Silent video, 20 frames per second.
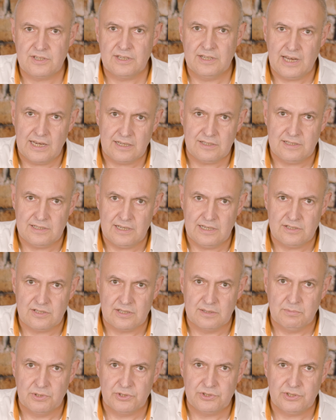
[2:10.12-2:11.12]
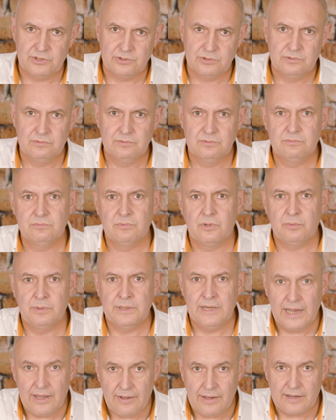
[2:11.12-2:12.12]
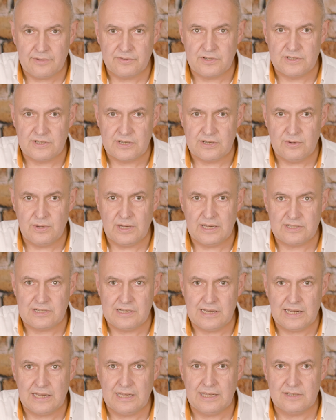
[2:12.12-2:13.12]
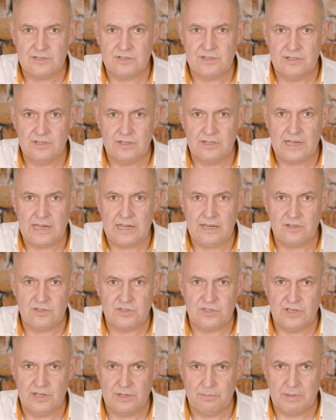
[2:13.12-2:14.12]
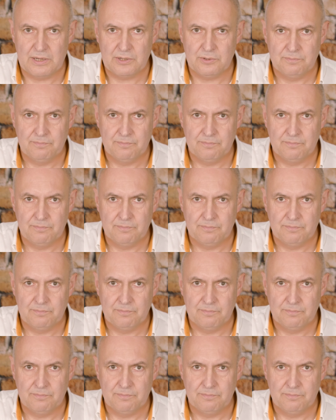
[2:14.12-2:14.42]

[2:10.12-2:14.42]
connected into the module. What we now have to do is link it to the servo.